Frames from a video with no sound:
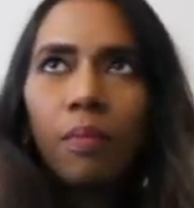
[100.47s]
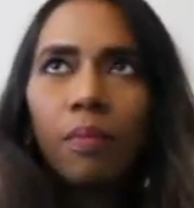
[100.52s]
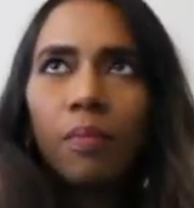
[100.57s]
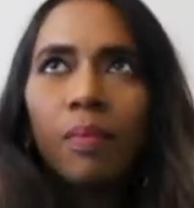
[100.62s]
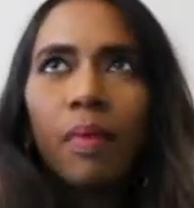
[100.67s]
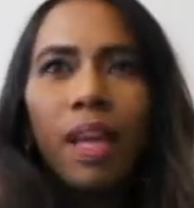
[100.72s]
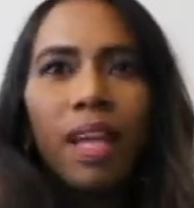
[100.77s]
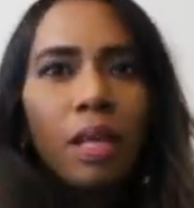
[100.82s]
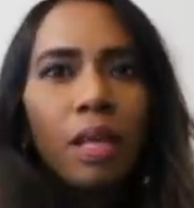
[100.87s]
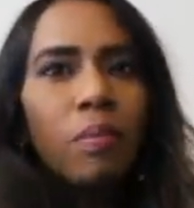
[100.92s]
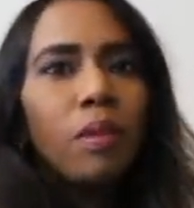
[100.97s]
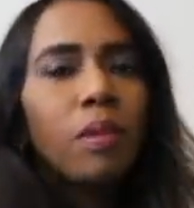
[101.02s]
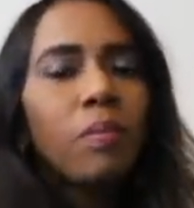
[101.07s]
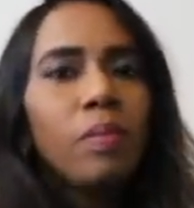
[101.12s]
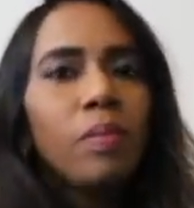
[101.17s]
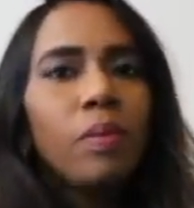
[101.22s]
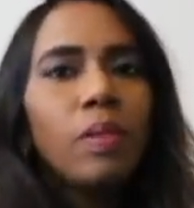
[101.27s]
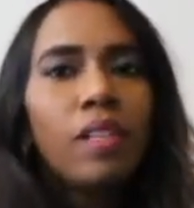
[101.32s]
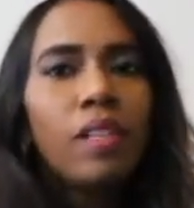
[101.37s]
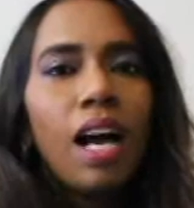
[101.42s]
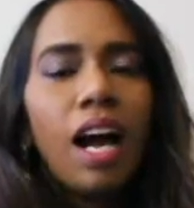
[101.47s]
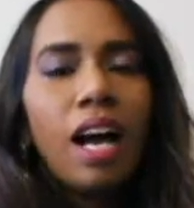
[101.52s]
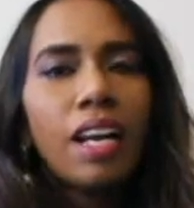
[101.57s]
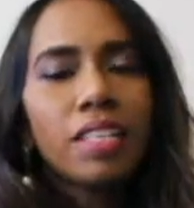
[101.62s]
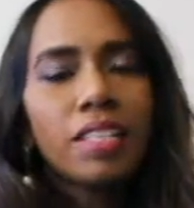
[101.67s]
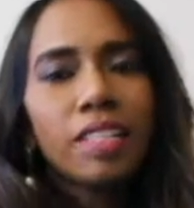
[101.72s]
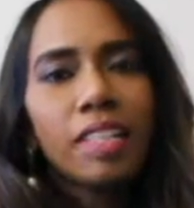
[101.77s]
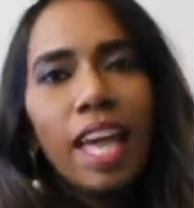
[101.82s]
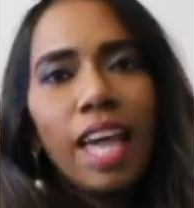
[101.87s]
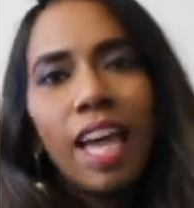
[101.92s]
Many people are
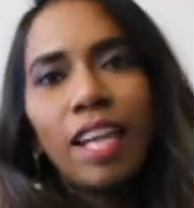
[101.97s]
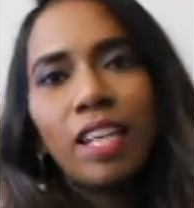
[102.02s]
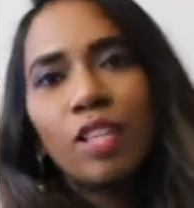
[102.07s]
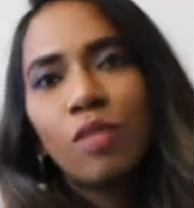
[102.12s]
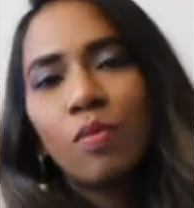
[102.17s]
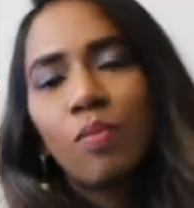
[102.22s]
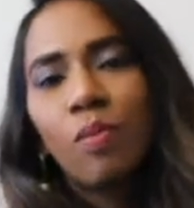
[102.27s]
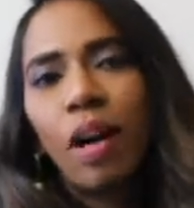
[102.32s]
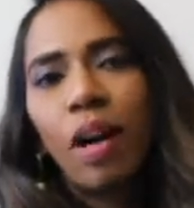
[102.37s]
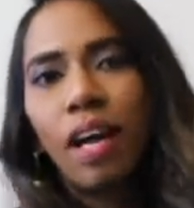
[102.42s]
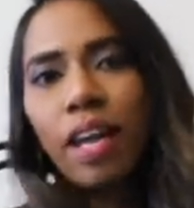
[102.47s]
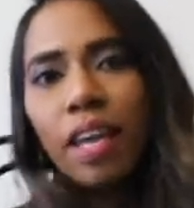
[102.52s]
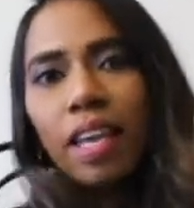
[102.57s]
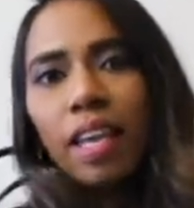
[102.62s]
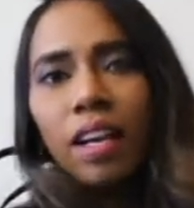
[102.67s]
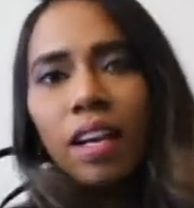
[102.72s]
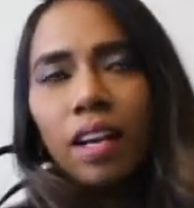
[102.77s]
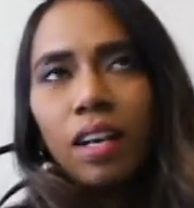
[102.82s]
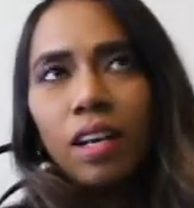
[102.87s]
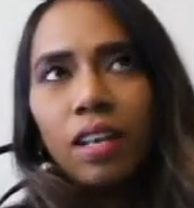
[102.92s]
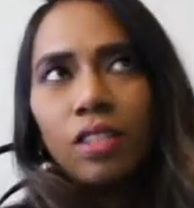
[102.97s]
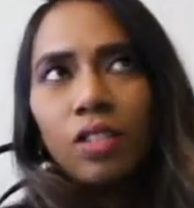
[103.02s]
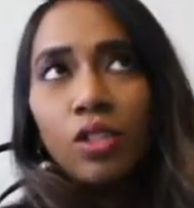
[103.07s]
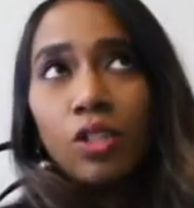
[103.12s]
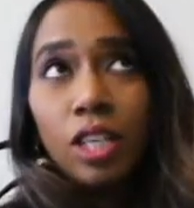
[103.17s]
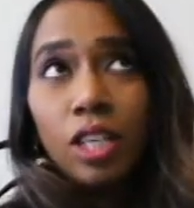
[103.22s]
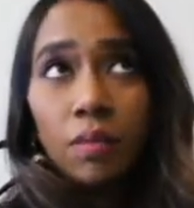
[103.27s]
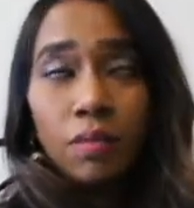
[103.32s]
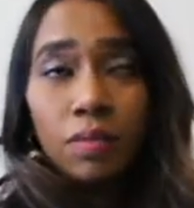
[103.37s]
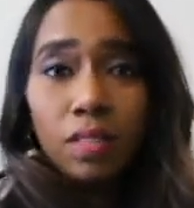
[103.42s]
scared to buy a
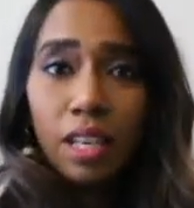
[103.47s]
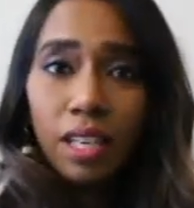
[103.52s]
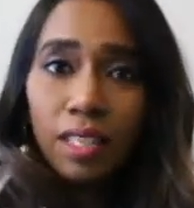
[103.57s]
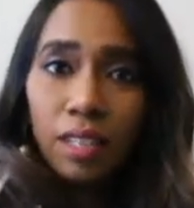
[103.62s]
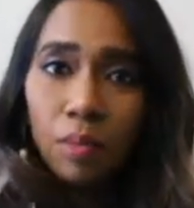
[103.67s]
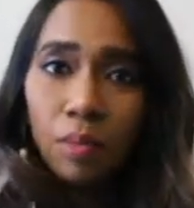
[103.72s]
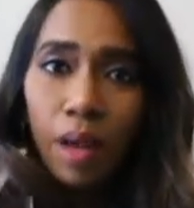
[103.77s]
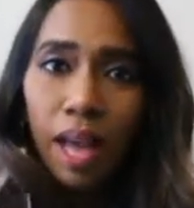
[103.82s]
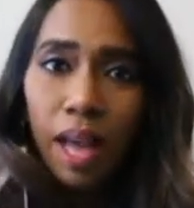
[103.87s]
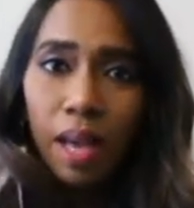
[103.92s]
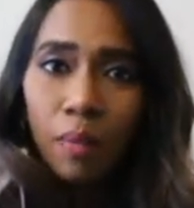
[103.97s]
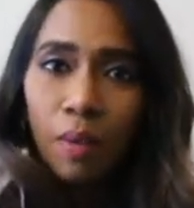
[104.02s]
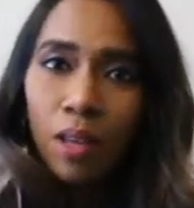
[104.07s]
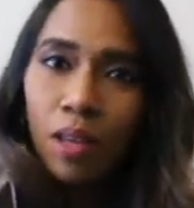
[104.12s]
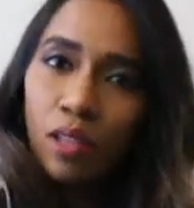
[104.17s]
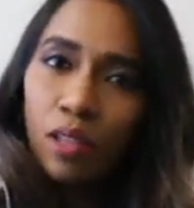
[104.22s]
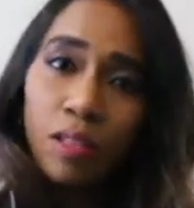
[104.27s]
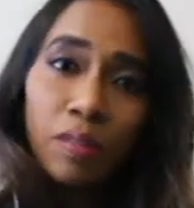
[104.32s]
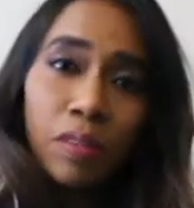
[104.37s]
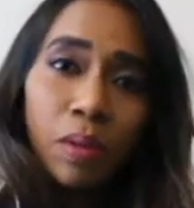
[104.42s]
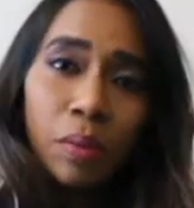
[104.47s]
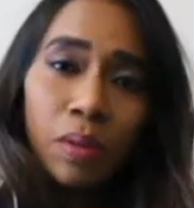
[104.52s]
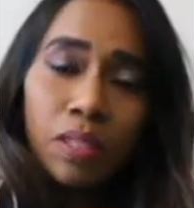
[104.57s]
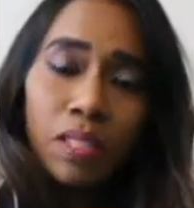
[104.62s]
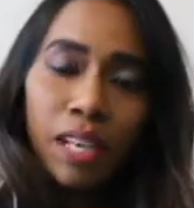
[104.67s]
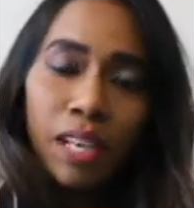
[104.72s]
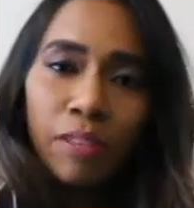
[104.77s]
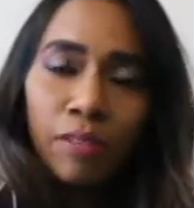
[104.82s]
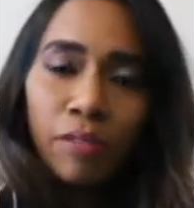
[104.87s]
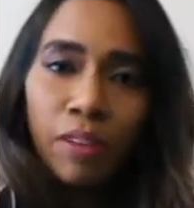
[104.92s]
GM size bag because of the
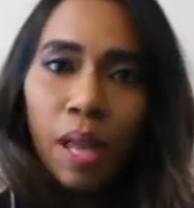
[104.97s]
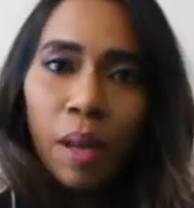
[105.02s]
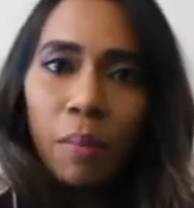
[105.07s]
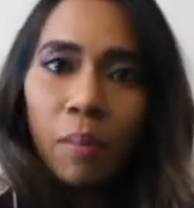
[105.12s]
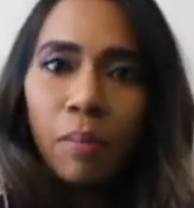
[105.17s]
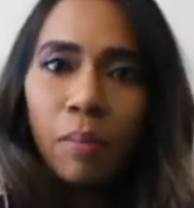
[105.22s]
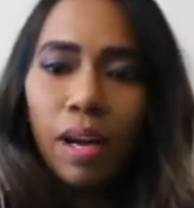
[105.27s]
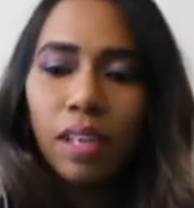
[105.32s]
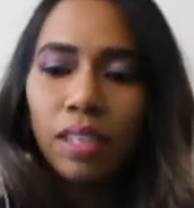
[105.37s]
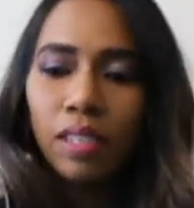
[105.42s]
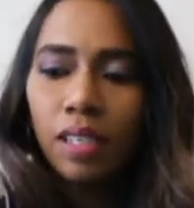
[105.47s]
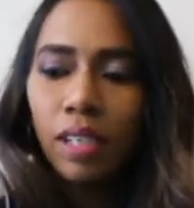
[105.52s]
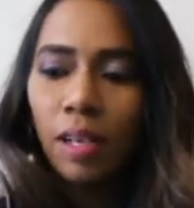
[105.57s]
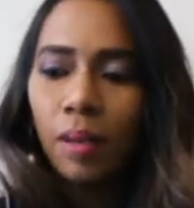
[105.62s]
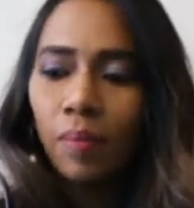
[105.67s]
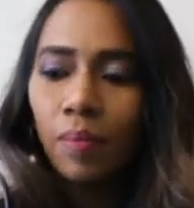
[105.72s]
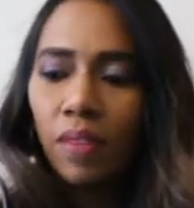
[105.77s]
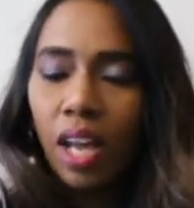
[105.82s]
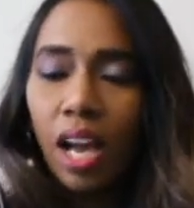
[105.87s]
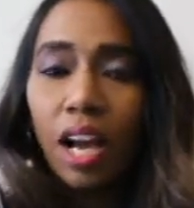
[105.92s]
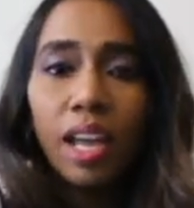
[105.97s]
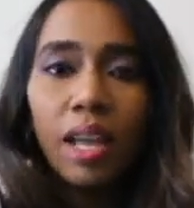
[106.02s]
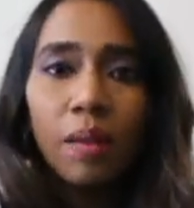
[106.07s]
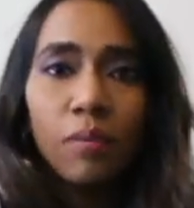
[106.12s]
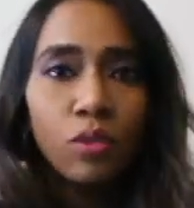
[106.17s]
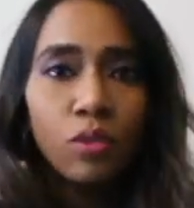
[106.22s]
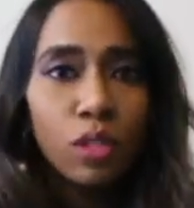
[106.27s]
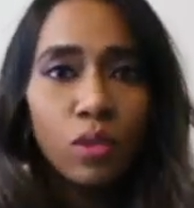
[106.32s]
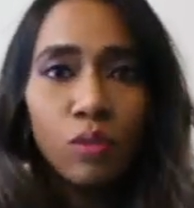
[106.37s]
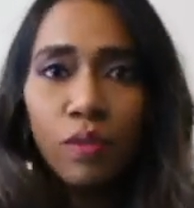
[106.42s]
petite frame, but I
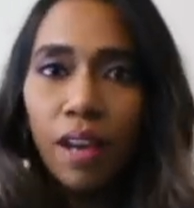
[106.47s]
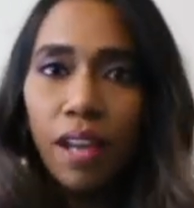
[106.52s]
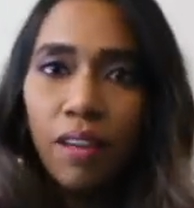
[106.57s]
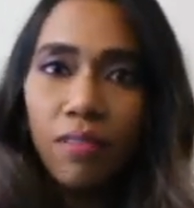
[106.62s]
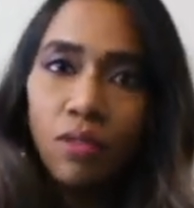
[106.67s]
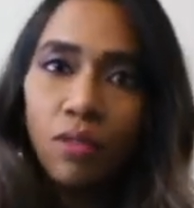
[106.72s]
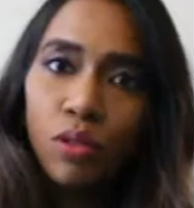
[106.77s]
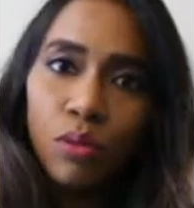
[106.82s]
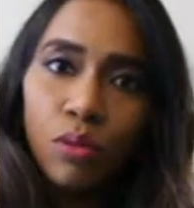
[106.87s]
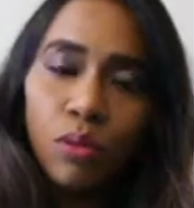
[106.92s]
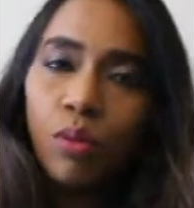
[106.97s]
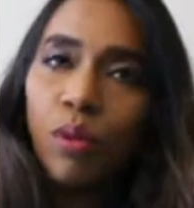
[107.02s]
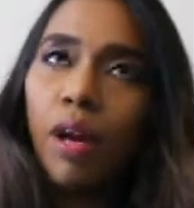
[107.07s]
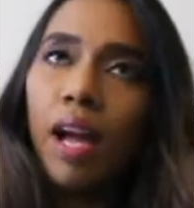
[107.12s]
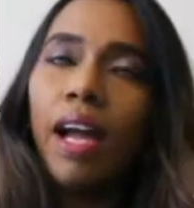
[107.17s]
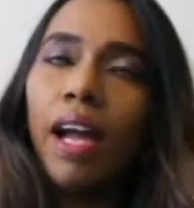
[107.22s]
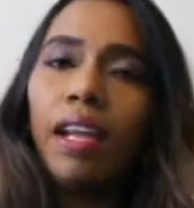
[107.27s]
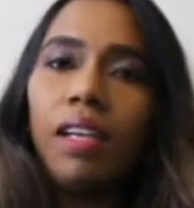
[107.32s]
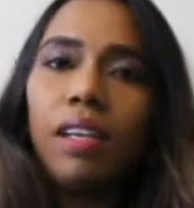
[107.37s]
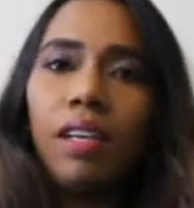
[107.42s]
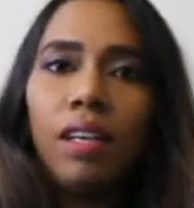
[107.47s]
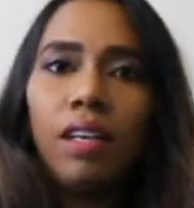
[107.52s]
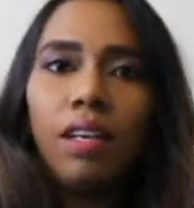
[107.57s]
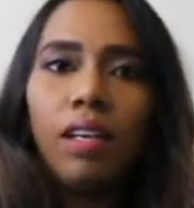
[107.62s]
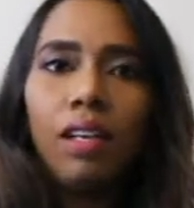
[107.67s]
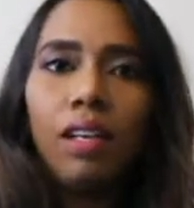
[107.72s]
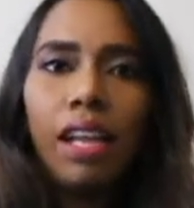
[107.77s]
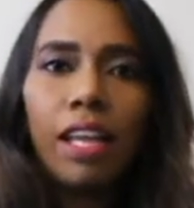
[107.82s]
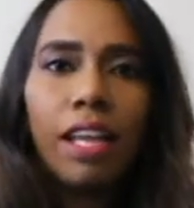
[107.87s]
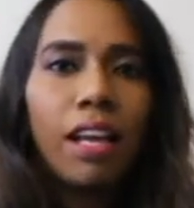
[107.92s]
am just 5'2 and
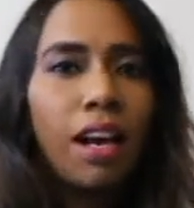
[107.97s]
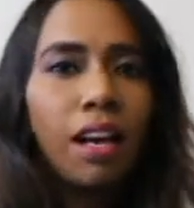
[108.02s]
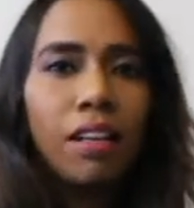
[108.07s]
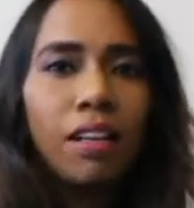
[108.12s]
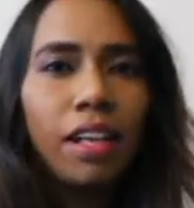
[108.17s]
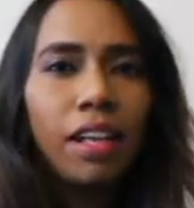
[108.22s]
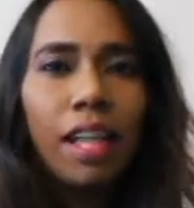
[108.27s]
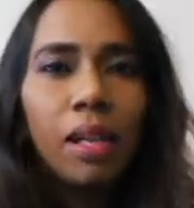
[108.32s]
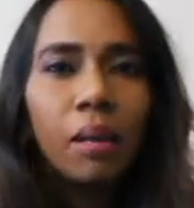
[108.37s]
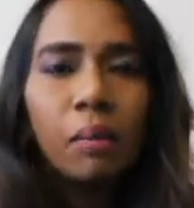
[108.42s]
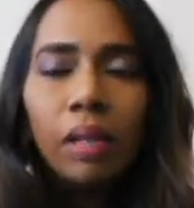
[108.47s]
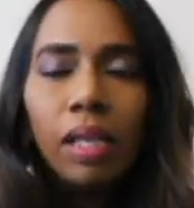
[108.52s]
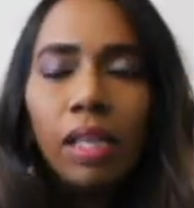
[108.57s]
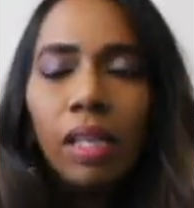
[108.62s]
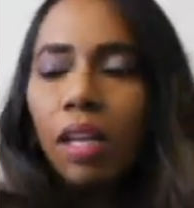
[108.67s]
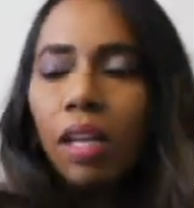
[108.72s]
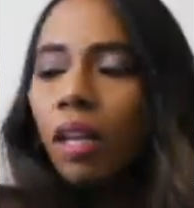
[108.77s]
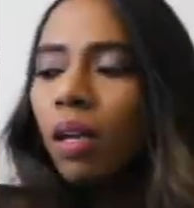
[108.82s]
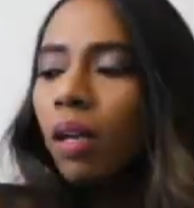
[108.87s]
100 lb,